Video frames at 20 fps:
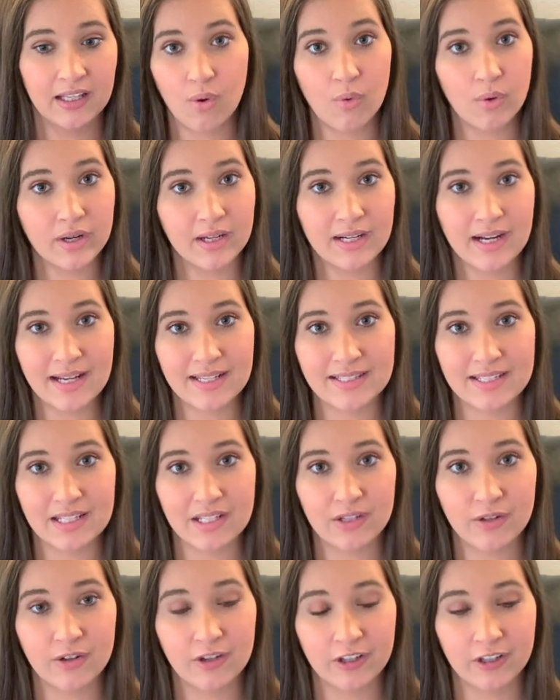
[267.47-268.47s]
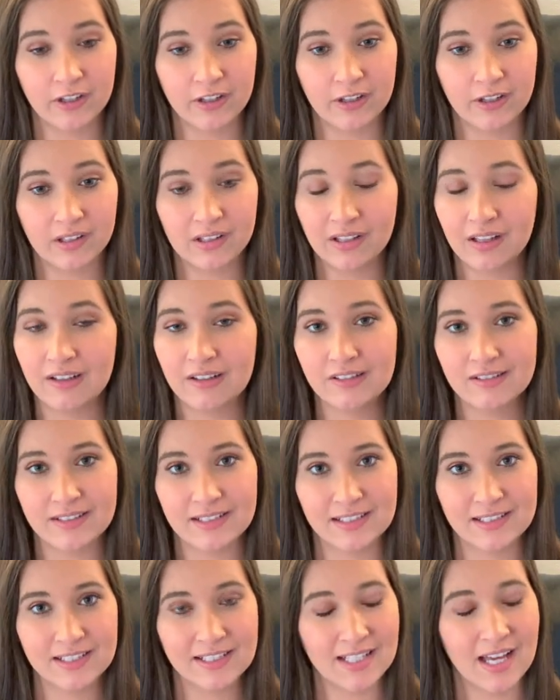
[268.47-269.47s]
organizing her clothes
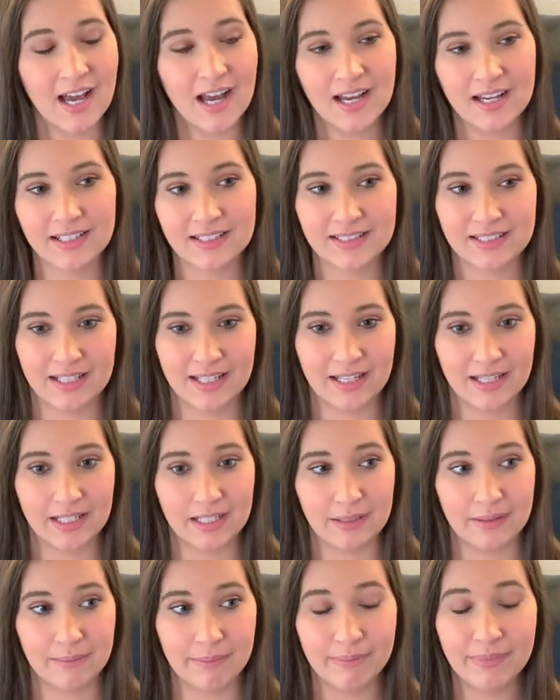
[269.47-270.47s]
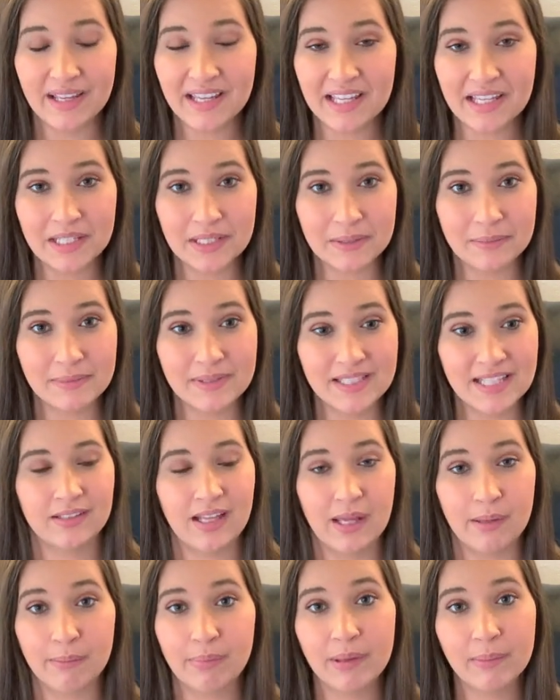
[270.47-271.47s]
and socks and bibs
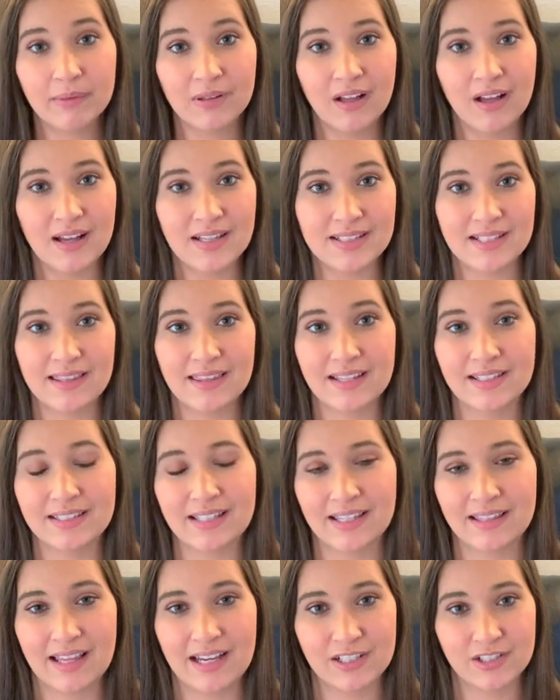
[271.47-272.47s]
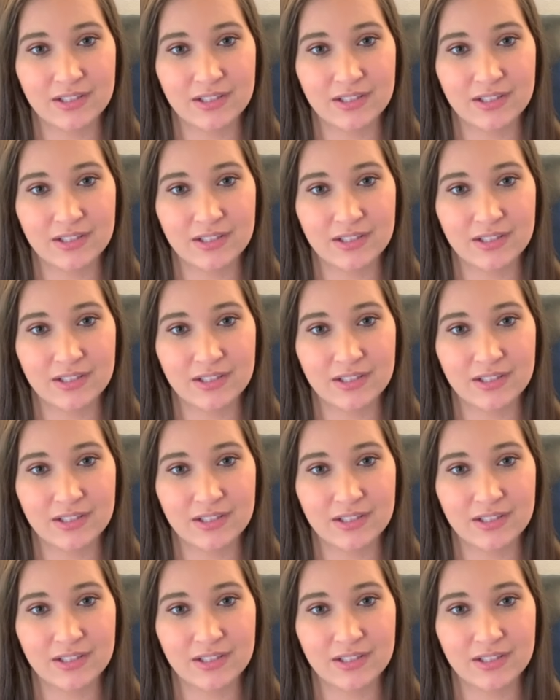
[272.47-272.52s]
and burp cloths and things like that.